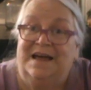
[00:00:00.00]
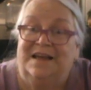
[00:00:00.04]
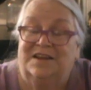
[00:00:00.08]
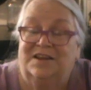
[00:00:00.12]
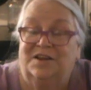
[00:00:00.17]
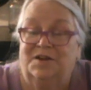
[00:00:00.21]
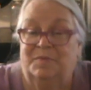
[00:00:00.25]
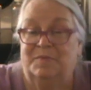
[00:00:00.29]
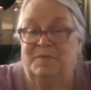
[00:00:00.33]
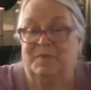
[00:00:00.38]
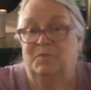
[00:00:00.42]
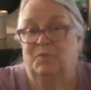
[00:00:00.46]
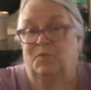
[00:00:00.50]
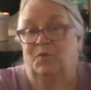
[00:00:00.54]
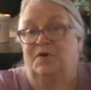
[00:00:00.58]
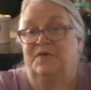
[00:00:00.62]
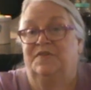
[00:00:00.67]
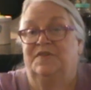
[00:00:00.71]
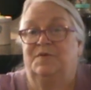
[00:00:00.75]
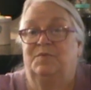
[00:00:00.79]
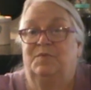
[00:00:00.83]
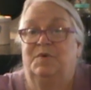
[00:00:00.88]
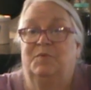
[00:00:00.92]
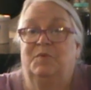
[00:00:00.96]
a little bit more
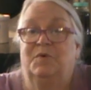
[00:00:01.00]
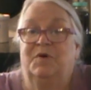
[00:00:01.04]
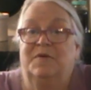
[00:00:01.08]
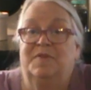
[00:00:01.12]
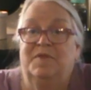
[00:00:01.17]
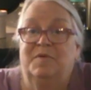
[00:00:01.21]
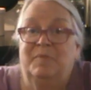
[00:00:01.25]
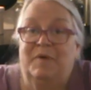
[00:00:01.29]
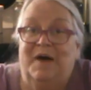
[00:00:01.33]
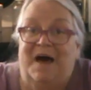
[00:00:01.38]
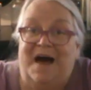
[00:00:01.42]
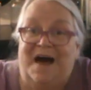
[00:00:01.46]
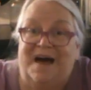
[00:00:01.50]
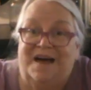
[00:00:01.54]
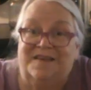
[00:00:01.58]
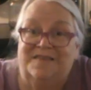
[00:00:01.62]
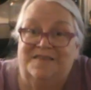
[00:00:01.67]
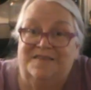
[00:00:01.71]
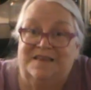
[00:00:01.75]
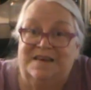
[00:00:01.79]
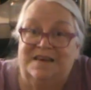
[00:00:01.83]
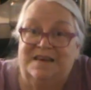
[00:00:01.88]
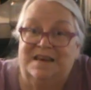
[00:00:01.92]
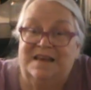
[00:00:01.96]
than we were in the
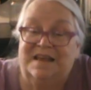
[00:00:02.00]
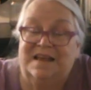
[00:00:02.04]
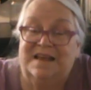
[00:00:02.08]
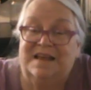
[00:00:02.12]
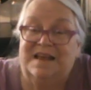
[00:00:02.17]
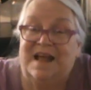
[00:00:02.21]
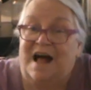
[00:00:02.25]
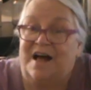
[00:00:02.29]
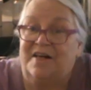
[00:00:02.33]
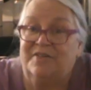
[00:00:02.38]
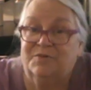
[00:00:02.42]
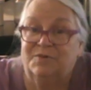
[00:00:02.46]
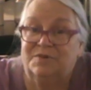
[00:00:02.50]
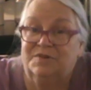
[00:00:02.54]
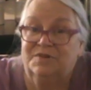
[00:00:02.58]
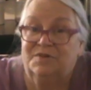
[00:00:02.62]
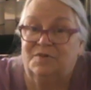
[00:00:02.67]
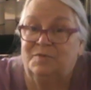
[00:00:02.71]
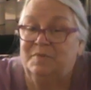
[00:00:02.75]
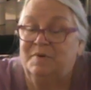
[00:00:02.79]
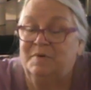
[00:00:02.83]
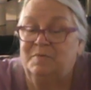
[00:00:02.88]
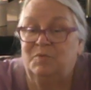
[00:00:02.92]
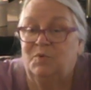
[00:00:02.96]
past and gather a
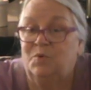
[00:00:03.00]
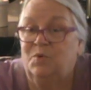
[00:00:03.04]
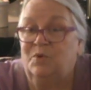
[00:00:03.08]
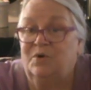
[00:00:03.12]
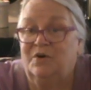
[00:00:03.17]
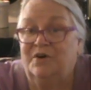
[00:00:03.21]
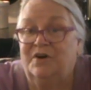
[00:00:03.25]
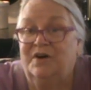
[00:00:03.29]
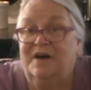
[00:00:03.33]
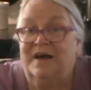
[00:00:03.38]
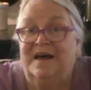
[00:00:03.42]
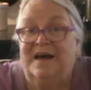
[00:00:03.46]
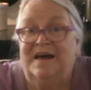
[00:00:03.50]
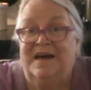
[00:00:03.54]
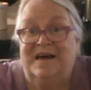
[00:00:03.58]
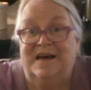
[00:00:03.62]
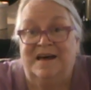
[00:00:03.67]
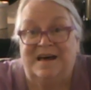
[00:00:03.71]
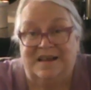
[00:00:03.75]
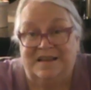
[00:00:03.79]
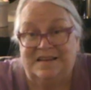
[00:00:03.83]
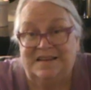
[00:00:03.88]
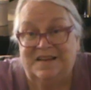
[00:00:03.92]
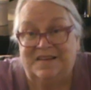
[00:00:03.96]
little bit more,
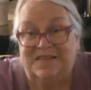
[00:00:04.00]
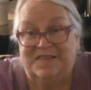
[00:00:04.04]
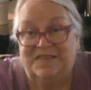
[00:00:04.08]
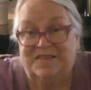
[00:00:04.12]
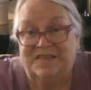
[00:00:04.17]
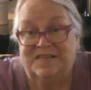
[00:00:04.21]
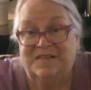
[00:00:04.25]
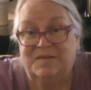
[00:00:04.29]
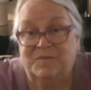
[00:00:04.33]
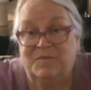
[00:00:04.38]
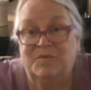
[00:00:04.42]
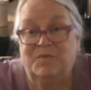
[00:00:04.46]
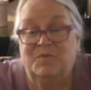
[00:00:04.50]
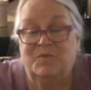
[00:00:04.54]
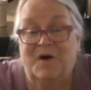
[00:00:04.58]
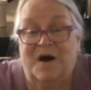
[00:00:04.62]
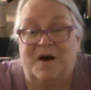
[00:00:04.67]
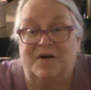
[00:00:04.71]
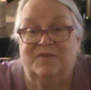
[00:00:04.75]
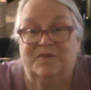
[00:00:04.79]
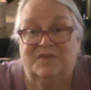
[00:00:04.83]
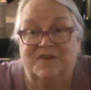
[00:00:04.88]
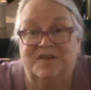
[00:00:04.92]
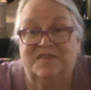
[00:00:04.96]
at least,
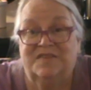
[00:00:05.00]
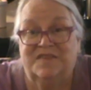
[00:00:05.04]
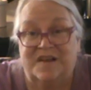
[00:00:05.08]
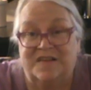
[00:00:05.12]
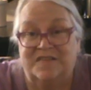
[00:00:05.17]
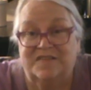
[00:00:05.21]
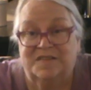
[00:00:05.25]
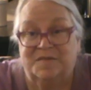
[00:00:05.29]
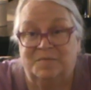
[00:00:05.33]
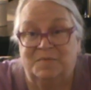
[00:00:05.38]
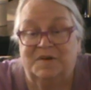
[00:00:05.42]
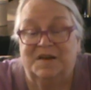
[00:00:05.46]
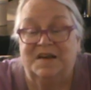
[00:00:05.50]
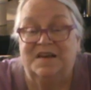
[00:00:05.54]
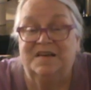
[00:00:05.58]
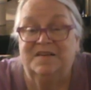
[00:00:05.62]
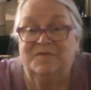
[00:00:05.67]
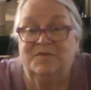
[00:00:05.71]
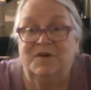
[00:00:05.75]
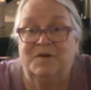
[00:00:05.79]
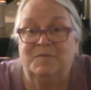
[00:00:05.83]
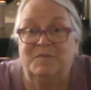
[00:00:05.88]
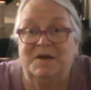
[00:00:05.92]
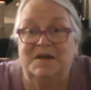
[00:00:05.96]
well, sensibly,
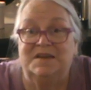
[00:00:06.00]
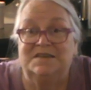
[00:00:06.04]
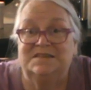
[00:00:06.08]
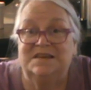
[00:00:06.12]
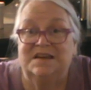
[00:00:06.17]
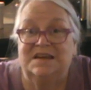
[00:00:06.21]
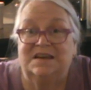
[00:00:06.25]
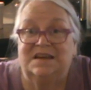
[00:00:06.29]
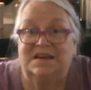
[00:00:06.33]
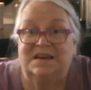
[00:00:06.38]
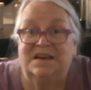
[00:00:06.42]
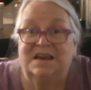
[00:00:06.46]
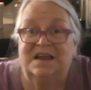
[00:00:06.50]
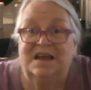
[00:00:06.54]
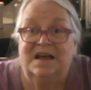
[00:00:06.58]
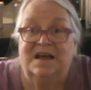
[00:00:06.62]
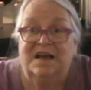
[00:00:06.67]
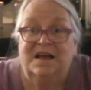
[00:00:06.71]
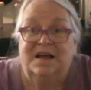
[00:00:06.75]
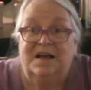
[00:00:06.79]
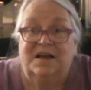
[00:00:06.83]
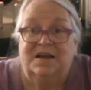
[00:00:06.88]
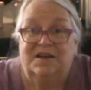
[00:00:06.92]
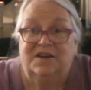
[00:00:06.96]
maintaining,
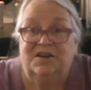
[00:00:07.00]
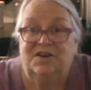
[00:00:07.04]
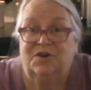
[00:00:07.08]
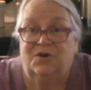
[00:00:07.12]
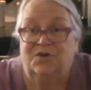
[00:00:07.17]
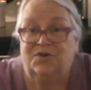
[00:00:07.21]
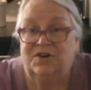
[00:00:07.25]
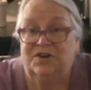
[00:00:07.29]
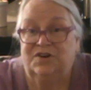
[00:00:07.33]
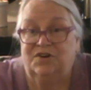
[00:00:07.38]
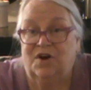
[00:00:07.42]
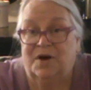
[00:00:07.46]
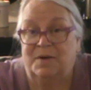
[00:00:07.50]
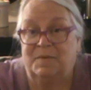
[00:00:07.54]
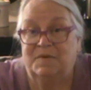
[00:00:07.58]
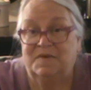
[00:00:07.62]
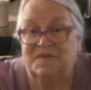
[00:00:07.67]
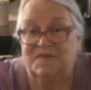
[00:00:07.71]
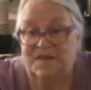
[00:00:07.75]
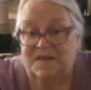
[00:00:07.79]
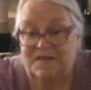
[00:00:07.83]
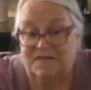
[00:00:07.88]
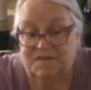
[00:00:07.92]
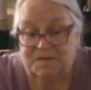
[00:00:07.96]
good common
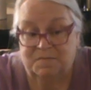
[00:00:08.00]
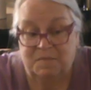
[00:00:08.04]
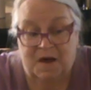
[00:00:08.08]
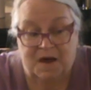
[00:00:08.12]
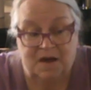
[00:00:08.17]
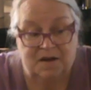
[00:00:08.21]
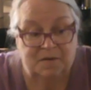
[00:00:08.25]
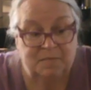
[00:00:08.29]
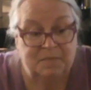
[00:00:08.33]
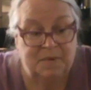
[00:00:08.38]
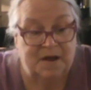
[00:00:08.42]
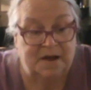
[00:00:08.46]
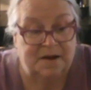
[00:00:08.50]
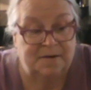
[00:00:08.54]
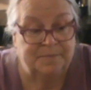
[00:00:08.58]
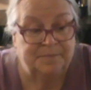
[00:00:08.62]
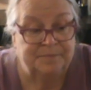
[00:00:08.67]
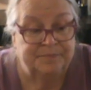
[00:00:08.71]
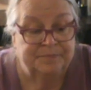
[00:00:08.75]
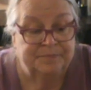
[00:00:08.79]
sense about it. But